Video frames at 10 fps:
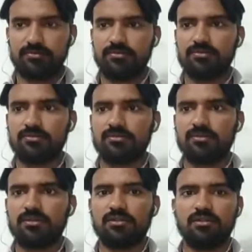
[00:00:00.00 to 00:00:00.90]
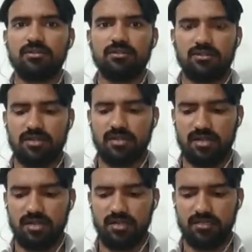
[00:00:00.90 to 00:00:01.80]
So I
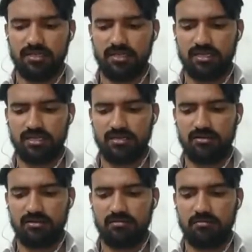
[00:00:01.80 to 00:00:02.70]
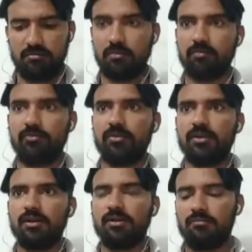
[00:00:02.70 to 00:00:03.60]
think
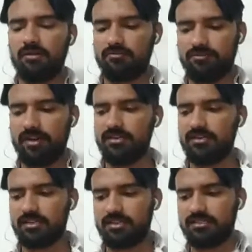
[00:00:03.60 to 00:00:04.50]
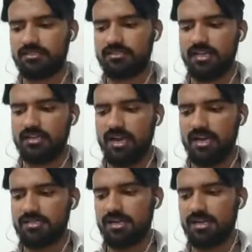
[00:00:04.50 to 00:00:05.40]
my friend is saying
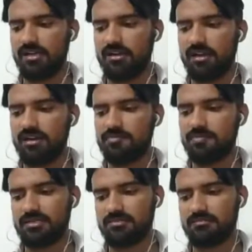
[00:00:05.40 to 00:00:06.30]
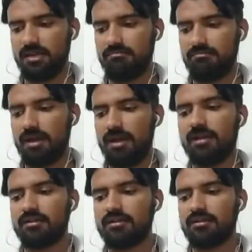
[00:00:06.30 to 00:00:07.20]
that I can't press my
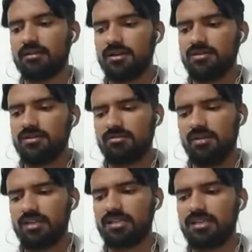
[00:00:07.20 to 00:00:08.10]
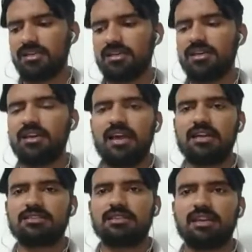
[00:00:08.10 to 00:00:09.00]
mic. I think he
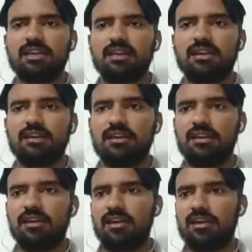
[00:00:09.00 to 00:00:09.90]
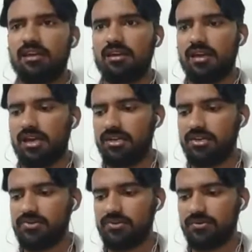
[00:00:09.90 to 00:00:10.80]
has an
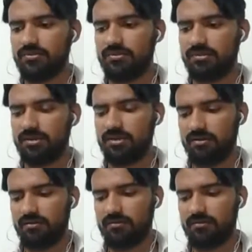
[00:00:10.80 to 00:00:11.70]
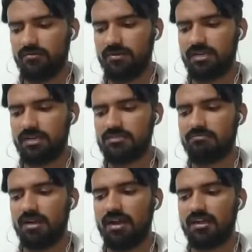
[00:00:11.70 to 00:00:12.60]
issue with his
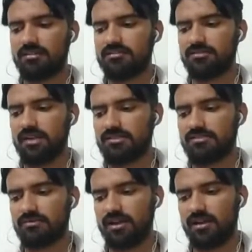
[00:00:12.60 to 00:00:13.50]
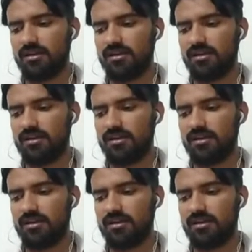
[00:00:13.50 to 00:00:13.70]
mic, so that's why